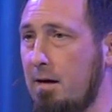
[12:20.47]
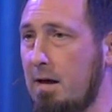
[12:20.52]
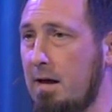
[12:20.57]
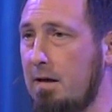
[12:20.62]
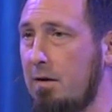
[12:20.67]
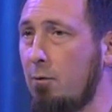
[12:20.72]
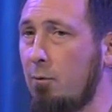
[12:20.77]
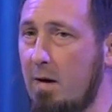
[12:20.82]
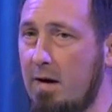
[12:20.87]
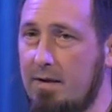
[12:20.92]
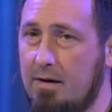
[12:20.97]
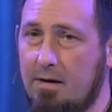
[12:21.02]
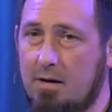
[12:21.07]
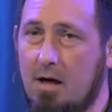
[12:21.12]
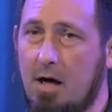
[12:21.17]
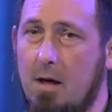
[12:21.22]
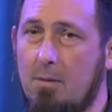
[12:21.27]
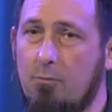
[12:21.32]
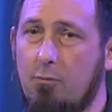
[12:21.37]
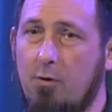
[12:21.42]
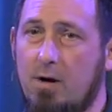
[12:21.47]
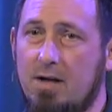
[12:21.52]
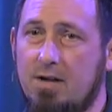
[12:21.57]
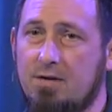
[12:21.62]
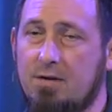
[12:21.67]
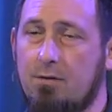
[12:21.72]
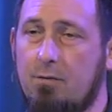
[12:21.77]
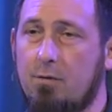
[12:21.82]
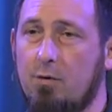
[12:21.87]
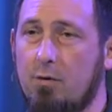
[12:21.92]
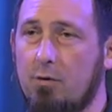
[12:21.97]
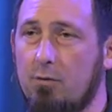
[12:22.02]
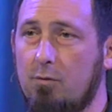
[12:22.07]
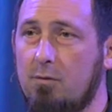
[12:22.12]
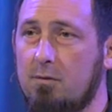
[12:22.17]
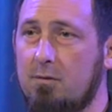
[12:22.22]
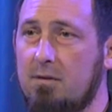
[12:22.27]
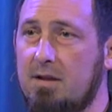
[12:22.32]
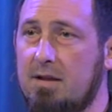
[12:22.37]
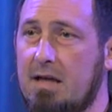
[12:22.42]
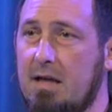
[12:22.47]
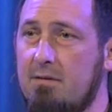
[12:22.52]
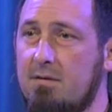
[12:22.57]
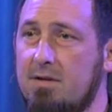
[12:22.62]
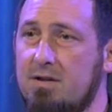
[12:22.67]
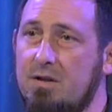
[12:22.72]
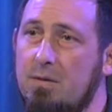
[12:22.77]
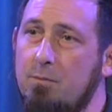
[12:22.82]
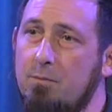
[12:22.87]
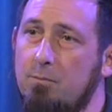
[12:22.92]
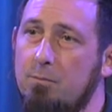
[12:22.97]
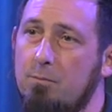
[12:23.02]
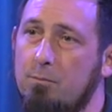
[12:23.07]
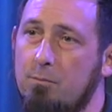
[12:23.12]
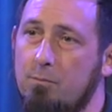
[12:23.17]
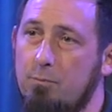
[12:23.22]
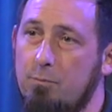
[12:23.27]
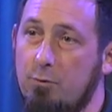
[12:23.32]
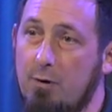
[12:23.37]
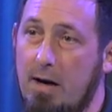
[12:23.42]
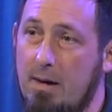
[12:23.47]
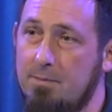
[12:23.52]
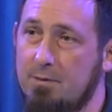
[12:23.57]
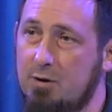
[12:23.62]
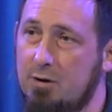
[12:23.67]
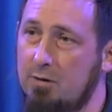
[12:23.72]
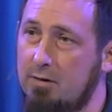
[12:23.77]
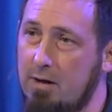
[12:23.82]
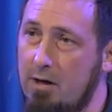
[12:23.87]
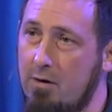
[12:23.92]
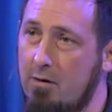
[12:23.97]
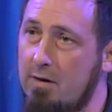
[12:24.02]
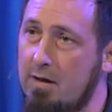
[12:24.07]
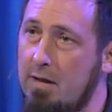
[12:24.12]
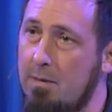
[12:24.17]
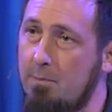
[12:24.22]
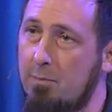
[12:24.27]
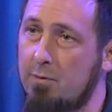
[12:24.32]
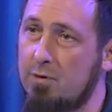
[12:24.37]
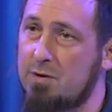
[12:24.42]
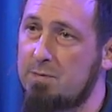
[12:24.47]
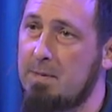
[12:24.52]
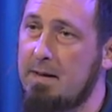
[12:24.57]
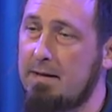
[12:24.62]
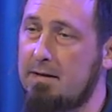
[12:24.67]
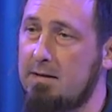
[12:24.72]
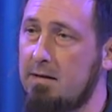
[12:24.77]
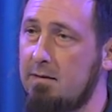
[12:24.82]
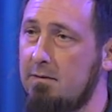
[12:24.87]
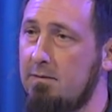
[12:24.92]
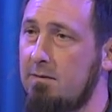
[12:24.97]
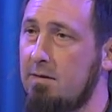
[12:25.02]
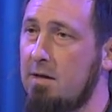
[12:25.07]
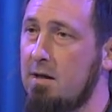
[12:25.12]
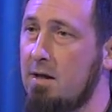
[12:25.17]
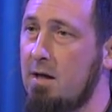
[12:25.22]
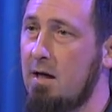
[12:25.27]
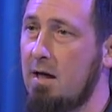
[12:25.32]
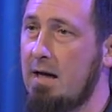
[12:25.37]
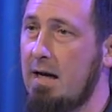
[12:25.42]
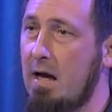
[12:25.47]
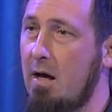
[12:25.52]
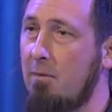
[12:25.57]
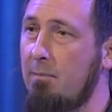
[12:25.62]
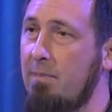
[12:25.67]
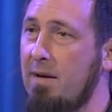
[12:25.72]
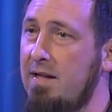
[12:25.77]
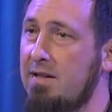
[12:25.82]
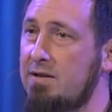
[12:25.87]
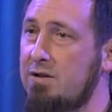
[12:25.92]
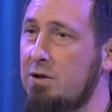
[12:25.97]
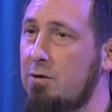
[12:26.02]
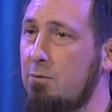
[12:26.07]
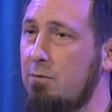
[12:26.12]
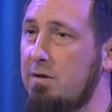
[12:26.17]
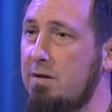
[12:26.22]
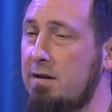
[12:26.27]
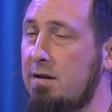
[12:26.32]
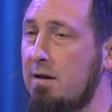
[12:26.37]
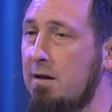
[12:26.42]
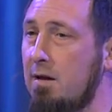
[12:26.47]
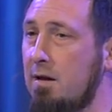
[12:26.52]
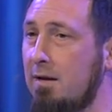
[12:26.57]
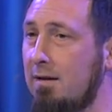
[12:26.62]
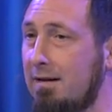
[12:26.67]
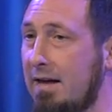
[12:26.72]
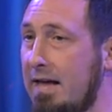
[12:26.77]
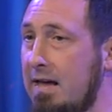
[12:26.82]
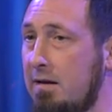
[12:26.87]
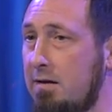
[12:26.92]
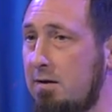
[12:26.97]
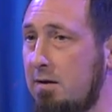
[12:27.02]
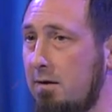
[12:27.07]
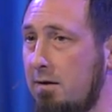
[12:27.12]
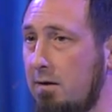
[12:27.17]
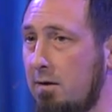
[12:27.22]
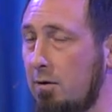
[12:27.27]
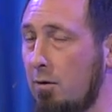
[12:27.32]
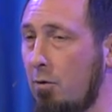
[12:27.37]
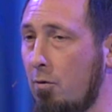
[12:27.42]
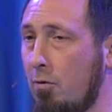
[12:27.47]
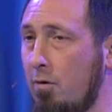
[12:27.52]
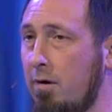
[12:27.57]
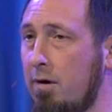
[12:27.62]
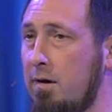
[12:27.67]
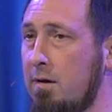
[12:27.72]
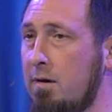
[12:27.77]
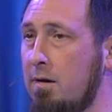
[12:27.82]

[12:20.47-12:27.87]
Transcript: and the way that God breaks through to give us some perhaps clarity and perspective and how best to relate to the Lord